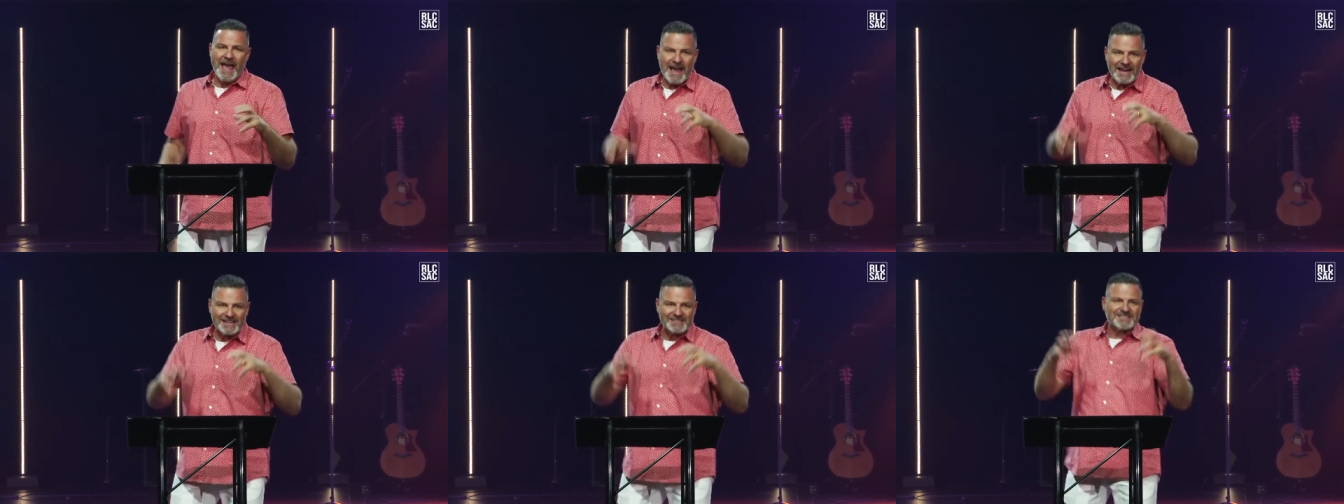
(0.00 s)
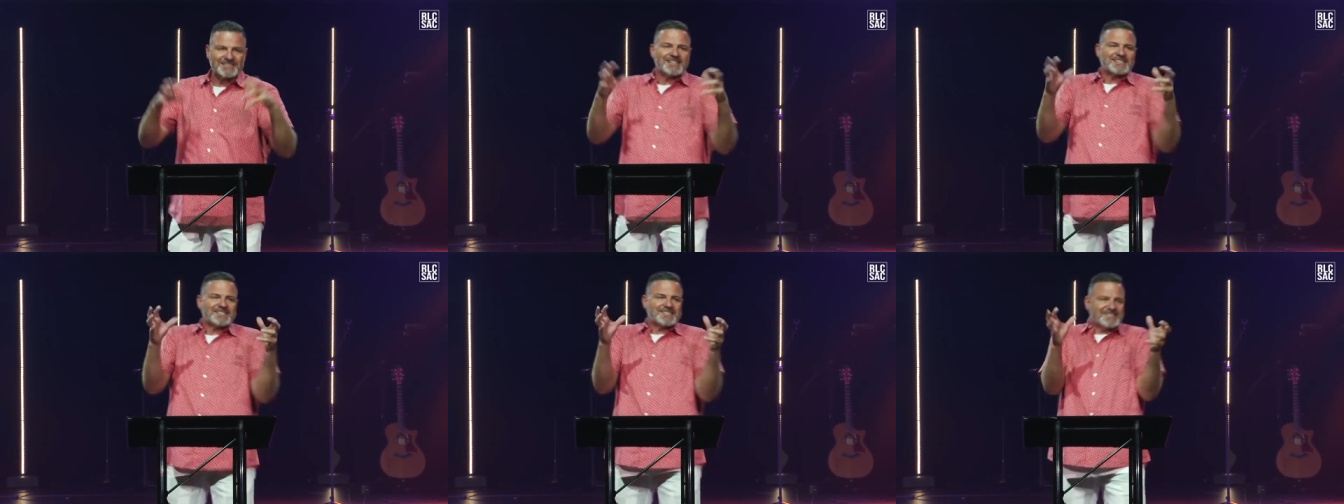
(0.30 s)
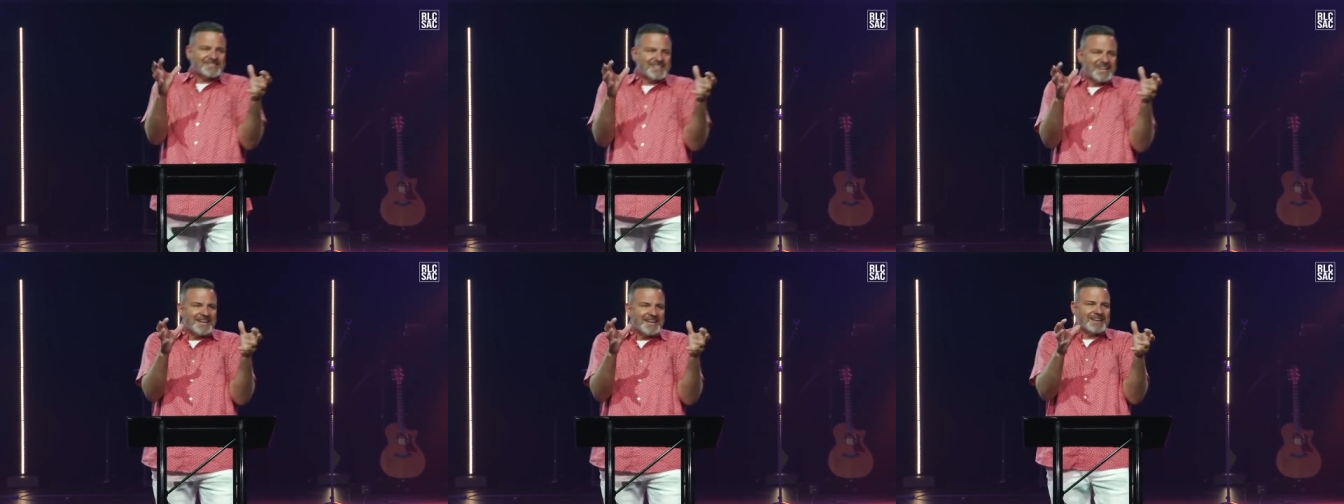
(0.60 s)
Acts
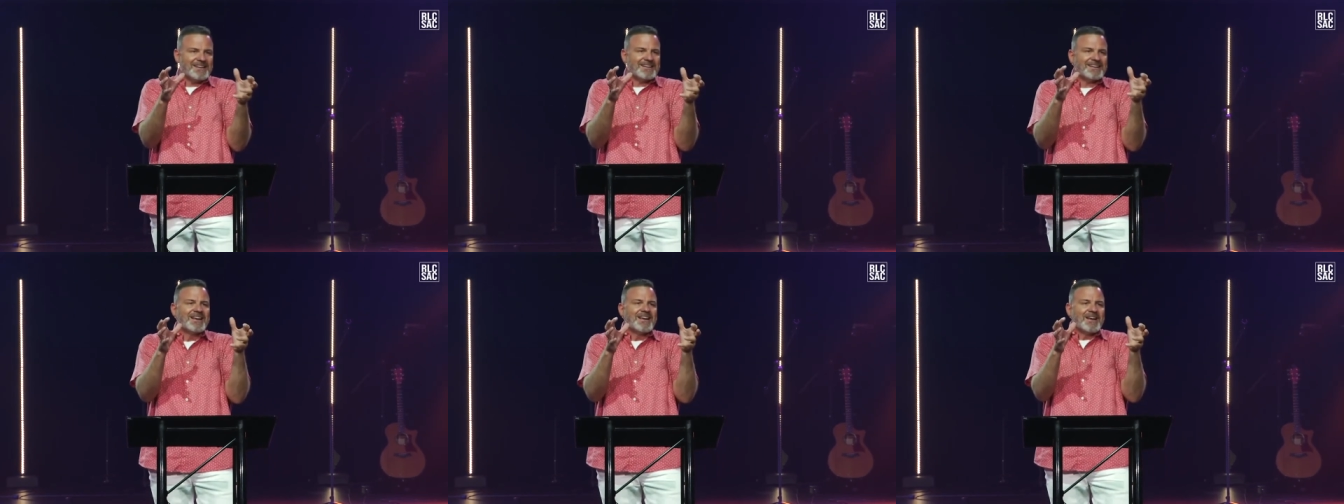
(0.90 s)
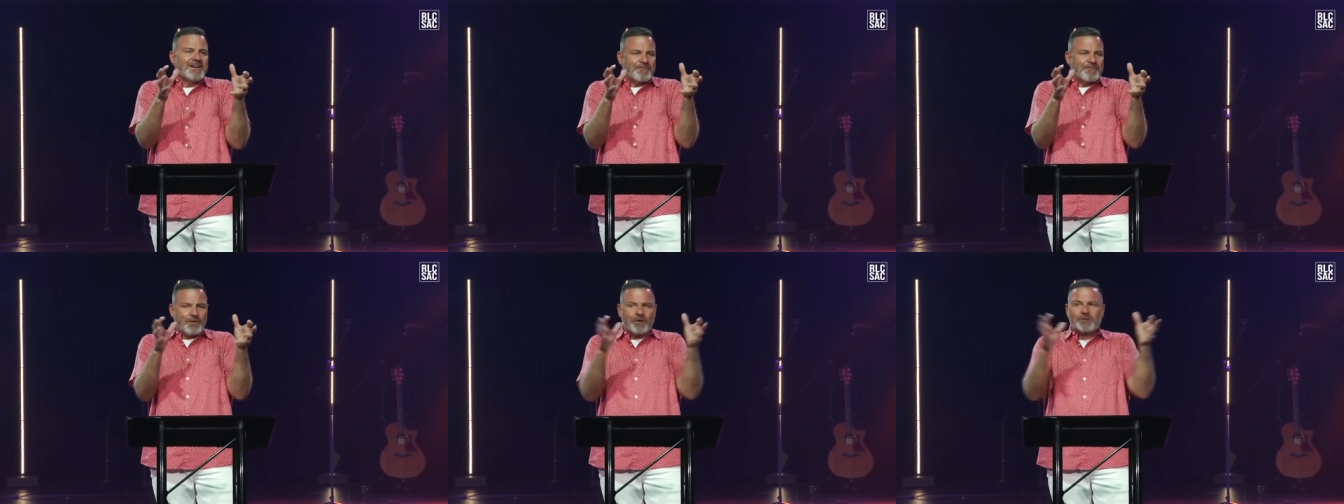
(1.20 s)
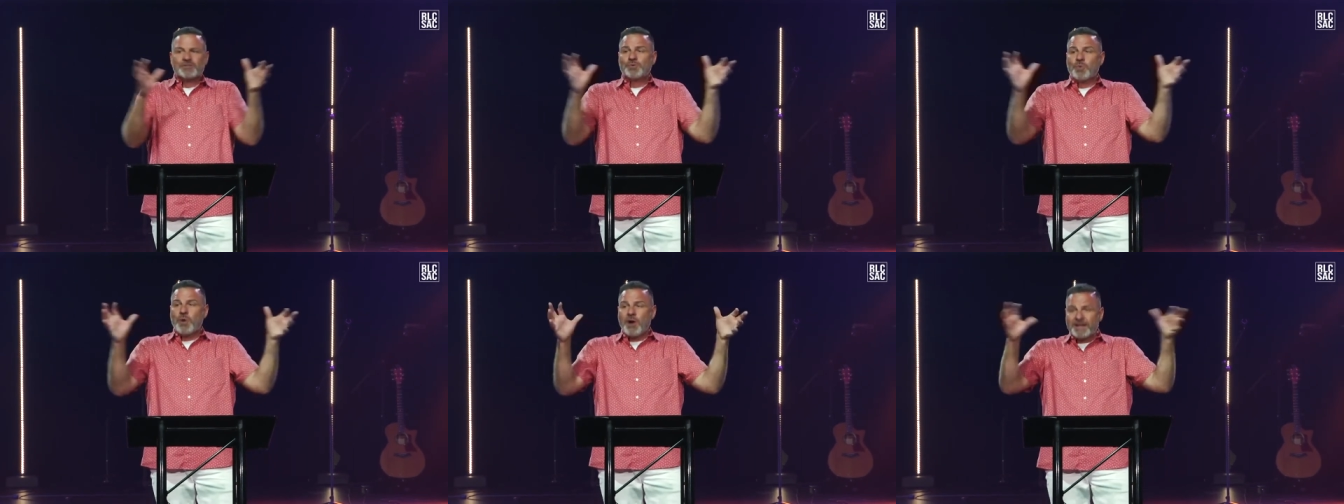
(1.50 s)
16,
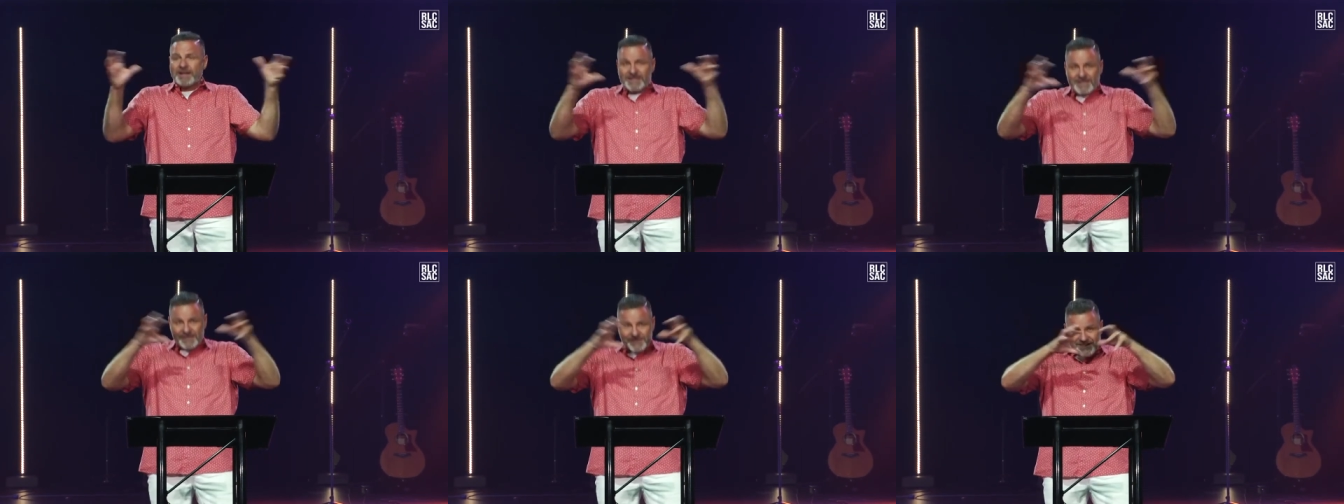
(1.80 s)
verse 1,